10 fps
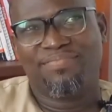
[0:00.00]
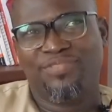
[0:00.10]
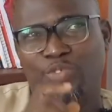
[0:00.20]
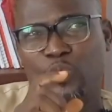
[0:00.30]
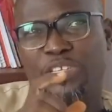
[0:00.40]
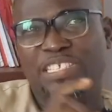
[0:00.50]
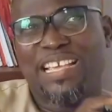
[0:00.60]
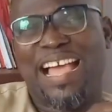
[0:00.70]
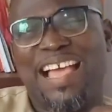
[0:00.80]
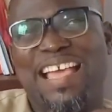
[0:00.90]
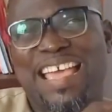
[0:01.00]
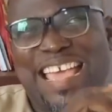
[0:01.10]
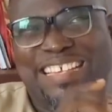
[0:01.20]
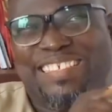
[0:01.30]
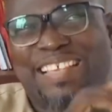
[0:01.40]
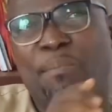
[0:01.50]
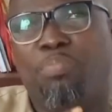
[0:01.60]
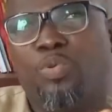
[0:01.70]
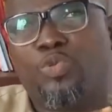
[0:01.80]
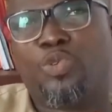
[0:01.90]
So these are
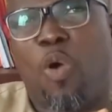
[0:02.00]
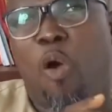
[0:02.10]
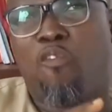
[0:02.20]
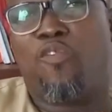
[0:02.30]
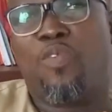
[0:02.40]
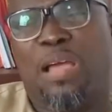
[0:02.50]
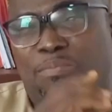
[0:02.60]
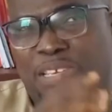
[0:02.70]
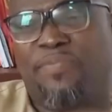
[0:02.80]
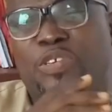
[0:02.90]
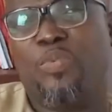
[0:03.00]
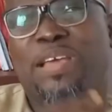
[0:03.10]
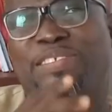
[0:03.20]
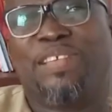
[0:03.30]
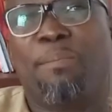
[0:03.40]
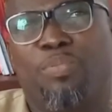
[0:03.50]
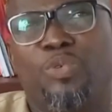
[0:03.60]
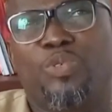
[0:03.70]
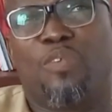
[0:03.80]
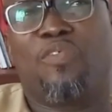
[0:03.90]
examples of, I'm giving you
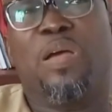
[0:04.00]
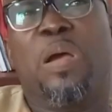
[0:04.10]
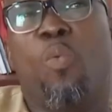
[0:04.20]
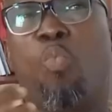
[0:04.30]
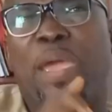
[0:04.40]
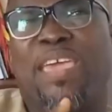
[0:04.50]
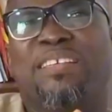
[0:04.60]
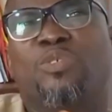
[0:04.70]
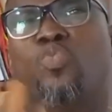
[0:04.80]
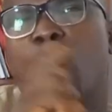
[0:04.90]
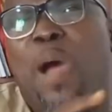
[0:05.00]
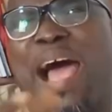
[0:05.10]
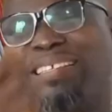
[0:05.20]
examples of workers who are